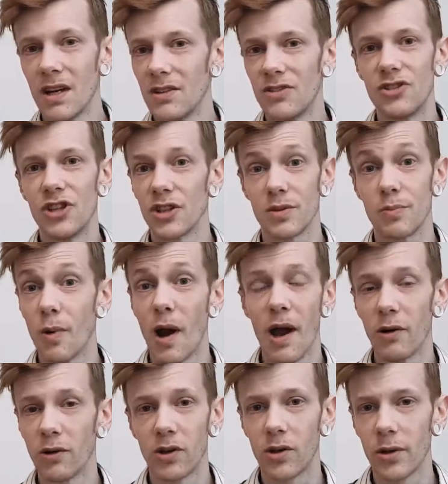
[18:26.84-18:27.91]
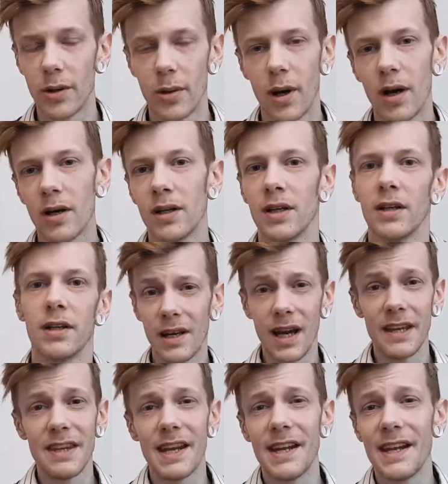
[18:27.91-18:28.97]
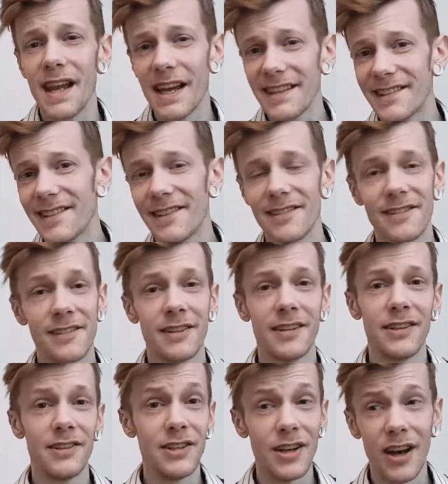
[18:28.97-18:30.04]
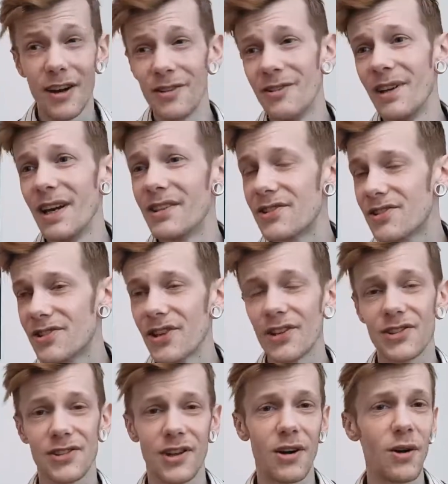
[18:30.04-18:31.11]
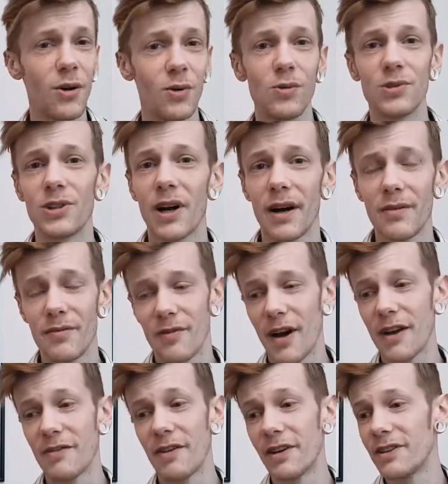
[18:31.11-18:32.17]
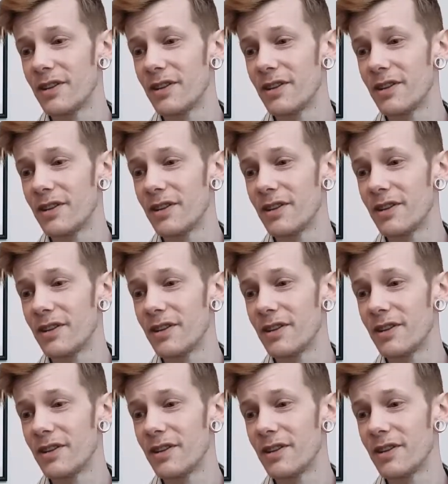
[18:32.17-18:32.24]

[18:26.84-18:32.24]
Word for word: just wear Encre And then Layton, you know, it's just an all time favourite.